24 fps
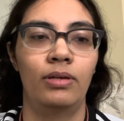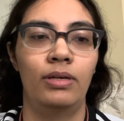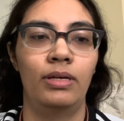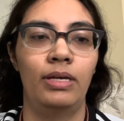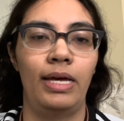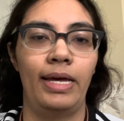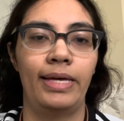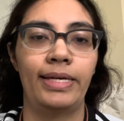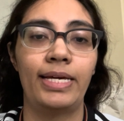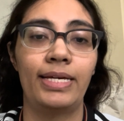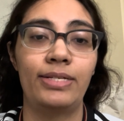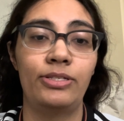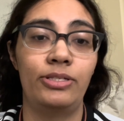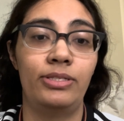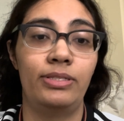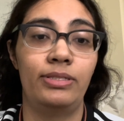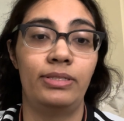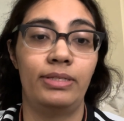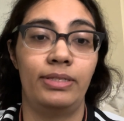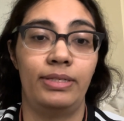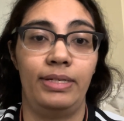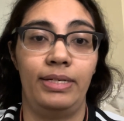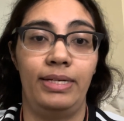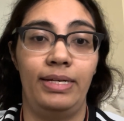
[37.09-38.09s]
I guess
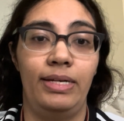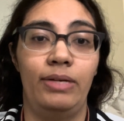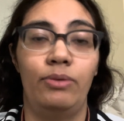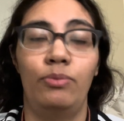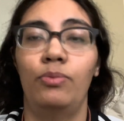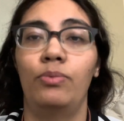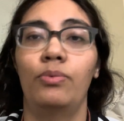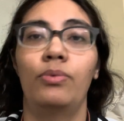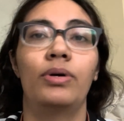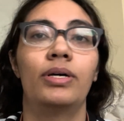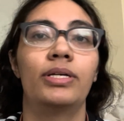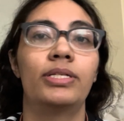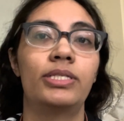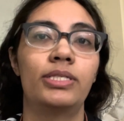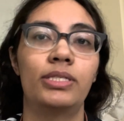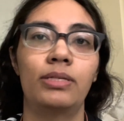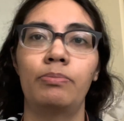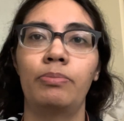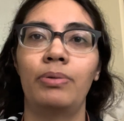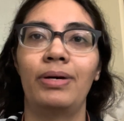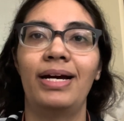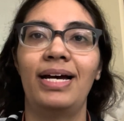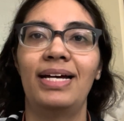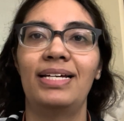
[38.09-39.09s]
it was
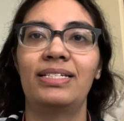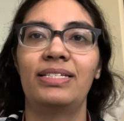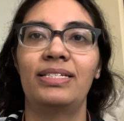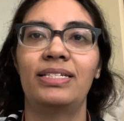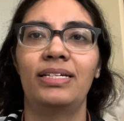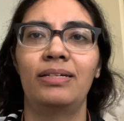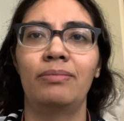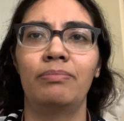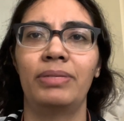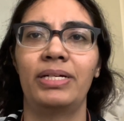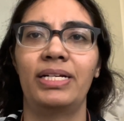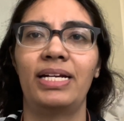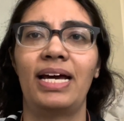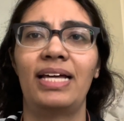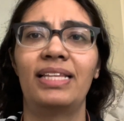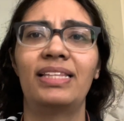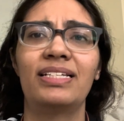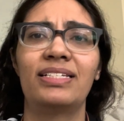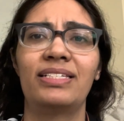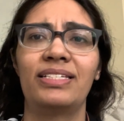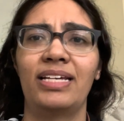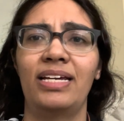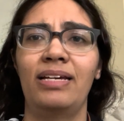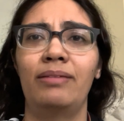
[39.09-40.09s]
surprising, but at the
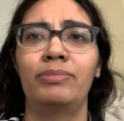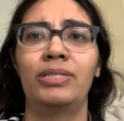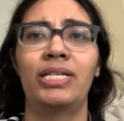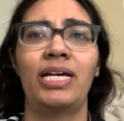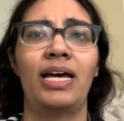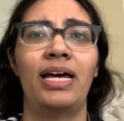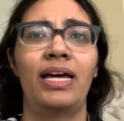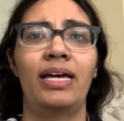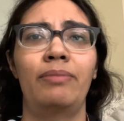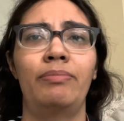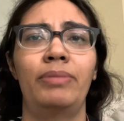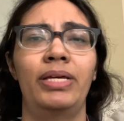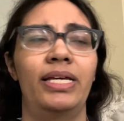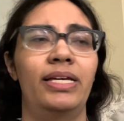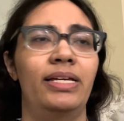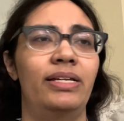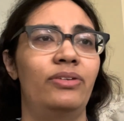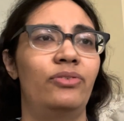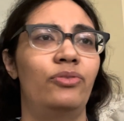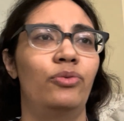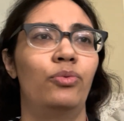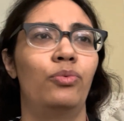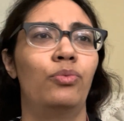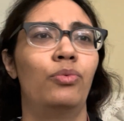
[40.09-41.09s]
same time, it
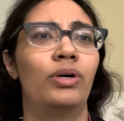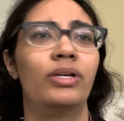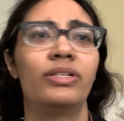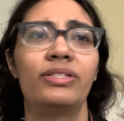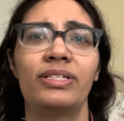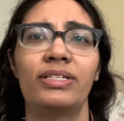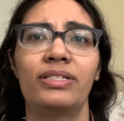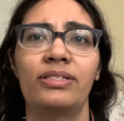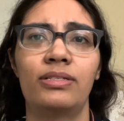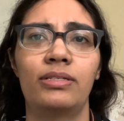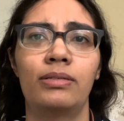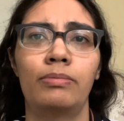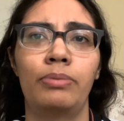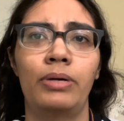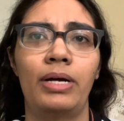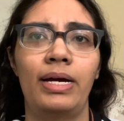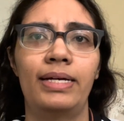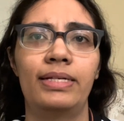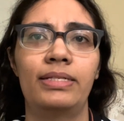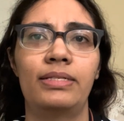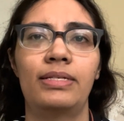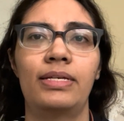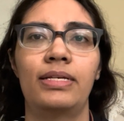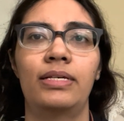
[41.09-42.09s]
wasn't
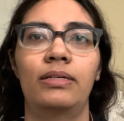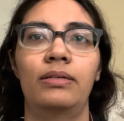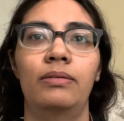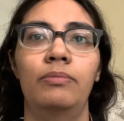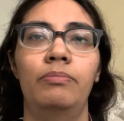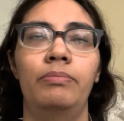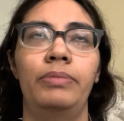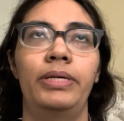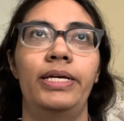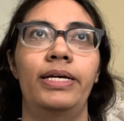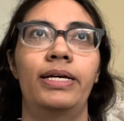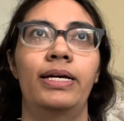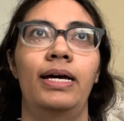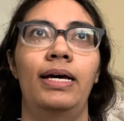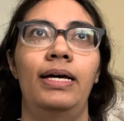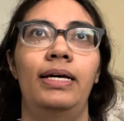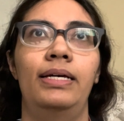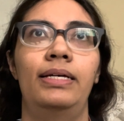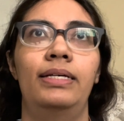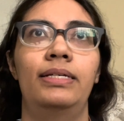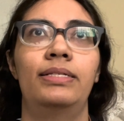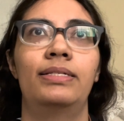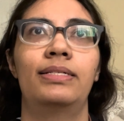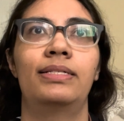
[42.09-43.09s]
surprising
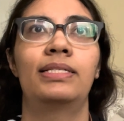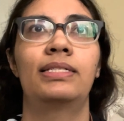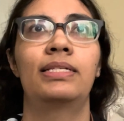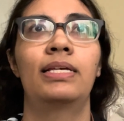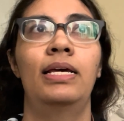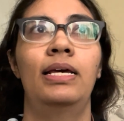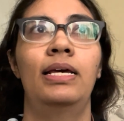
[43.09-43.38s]
because